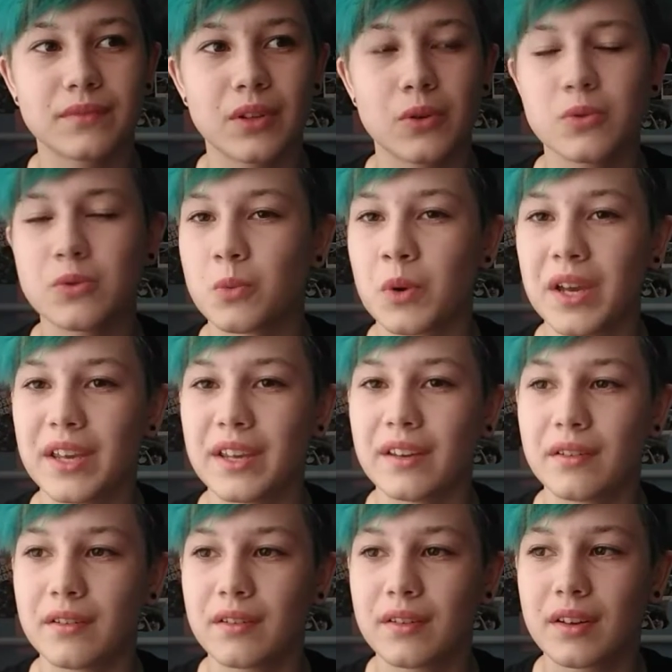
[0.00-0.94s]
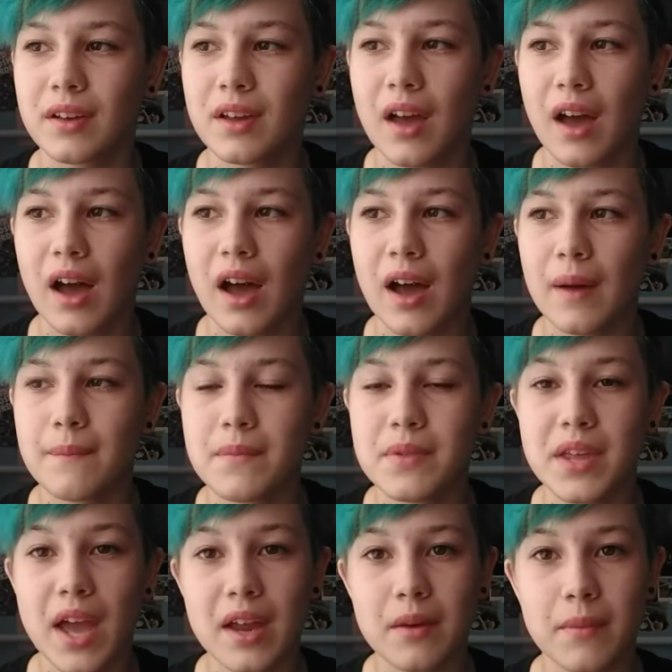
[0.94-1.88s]
who's we?
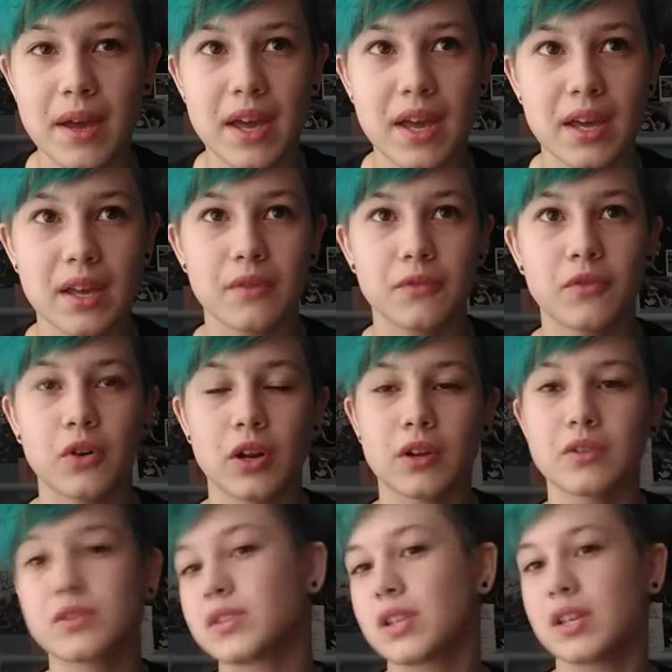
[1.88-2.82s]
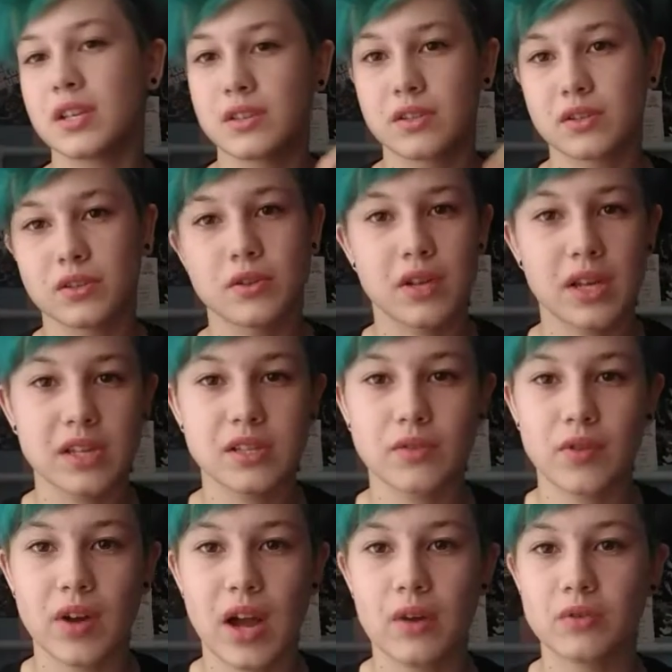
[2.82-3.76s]
The anime follows these two kids
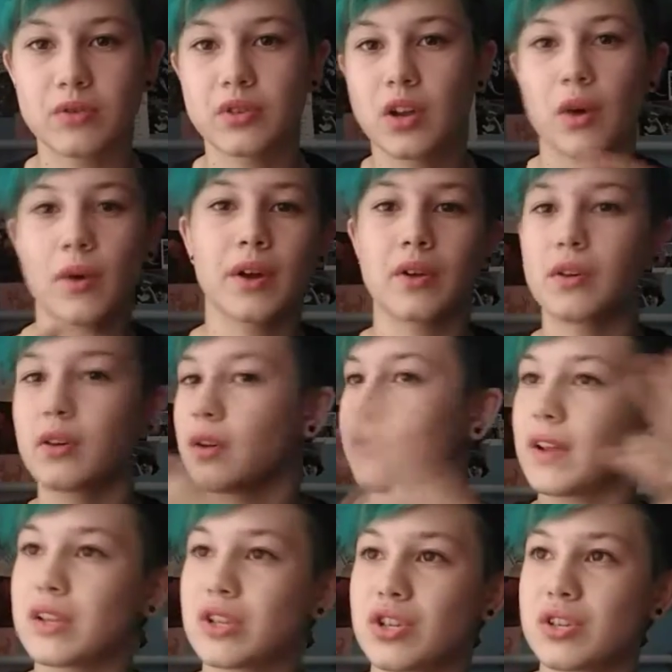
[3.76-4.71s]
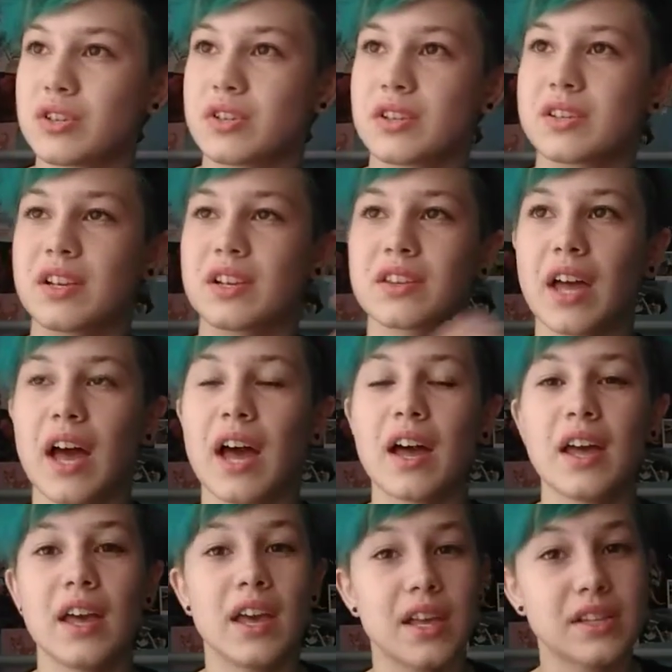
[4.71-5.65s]
around going on adventures and things like
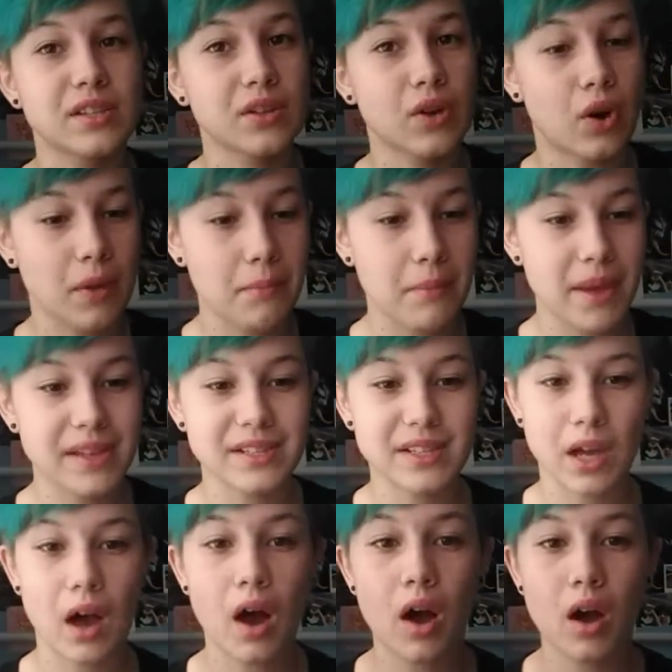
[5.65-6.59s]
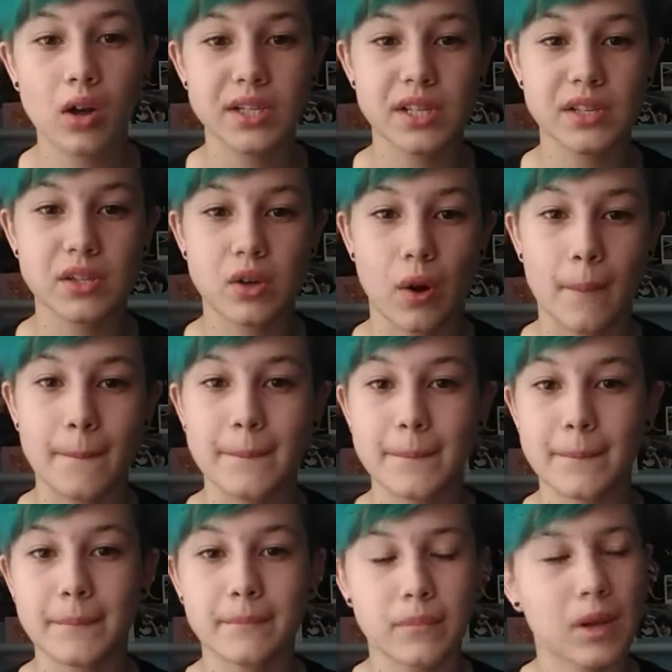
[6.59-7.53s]
that. It's got amazing arcs. It's got
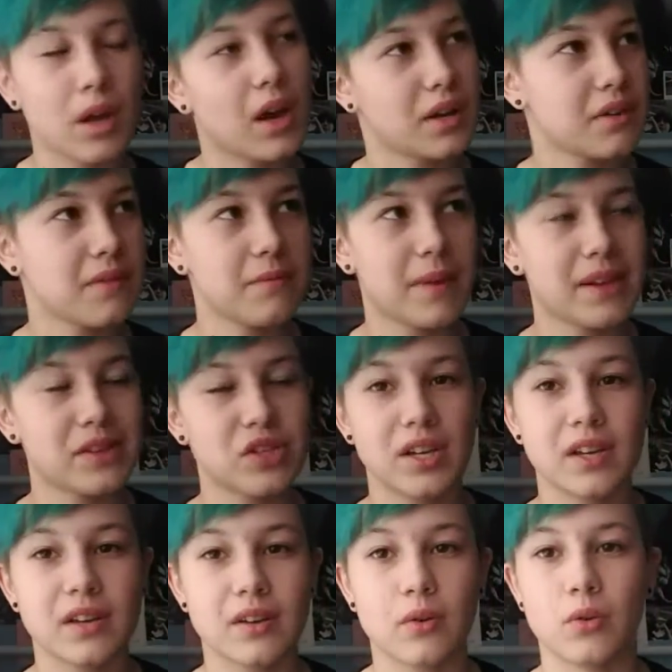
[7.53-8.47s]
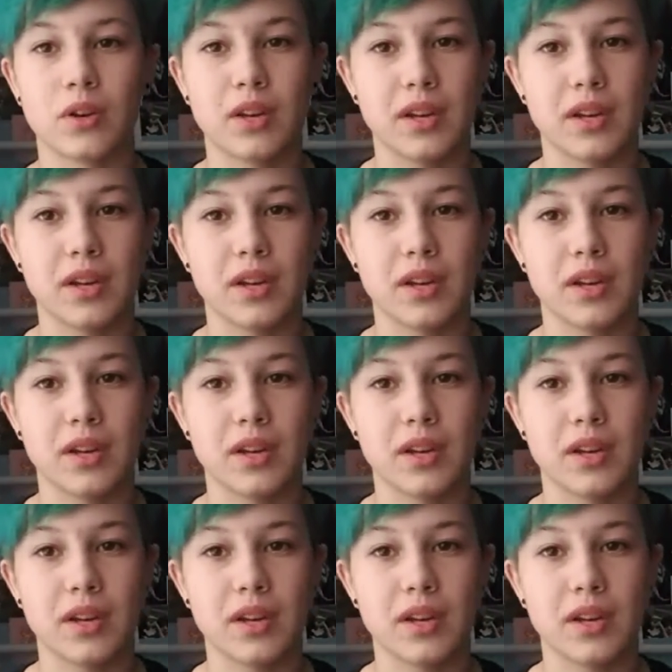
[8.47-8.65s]
kind of magic, or